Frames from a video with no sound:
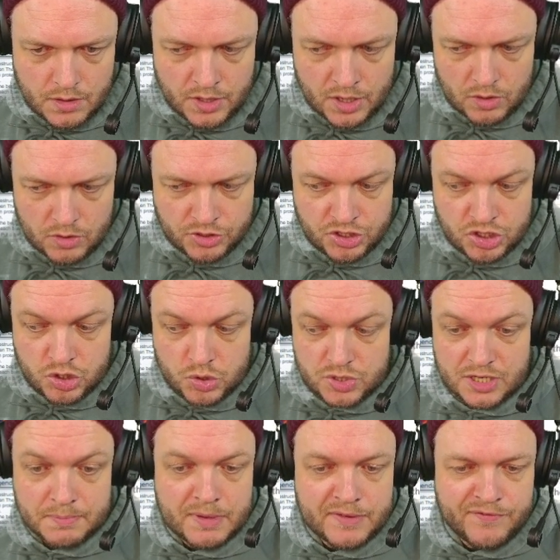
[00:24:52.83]
use
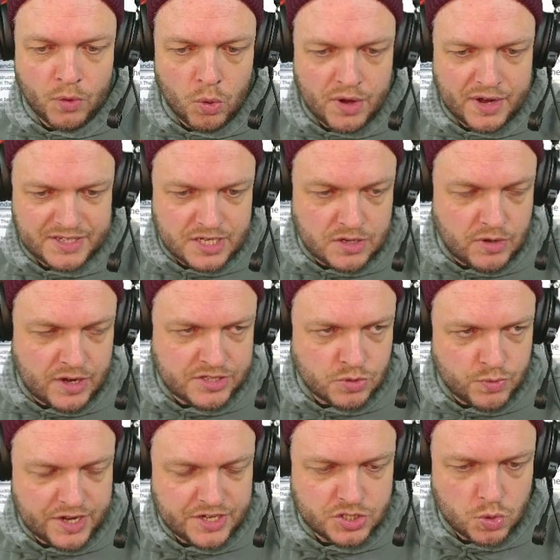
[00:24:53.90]
it before as a
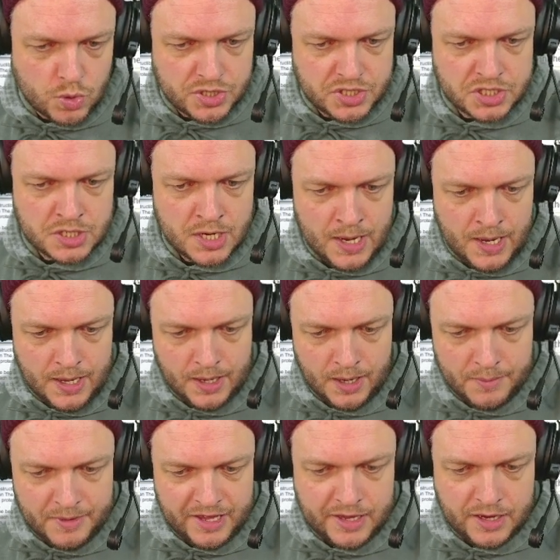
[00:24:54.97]
red source?
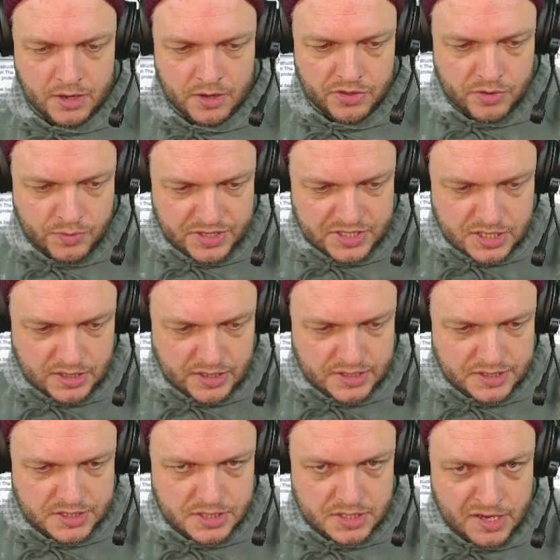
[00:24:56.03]
Here, the reason
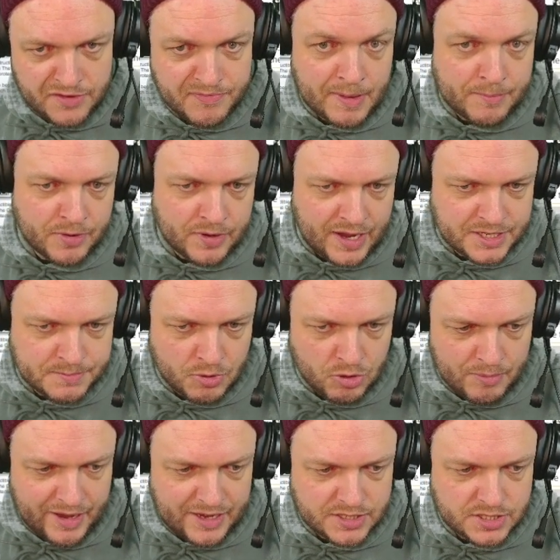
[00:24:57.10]
is if my opponent has
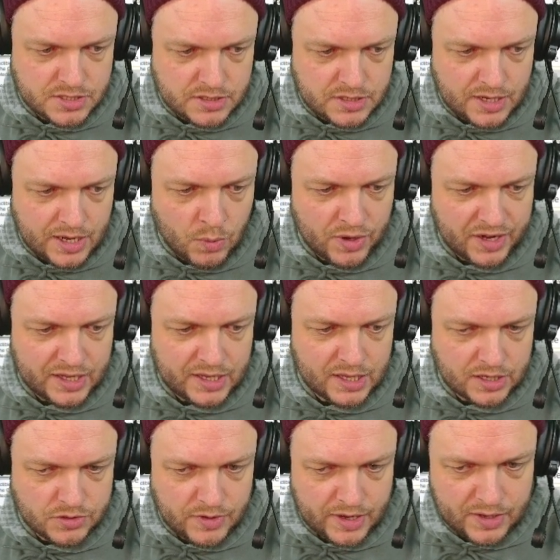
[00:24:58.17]
Bowmaster, I want to kill
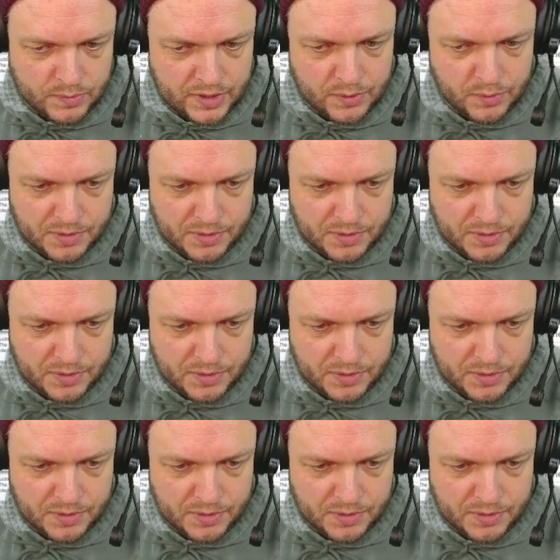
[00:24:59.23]
it right away with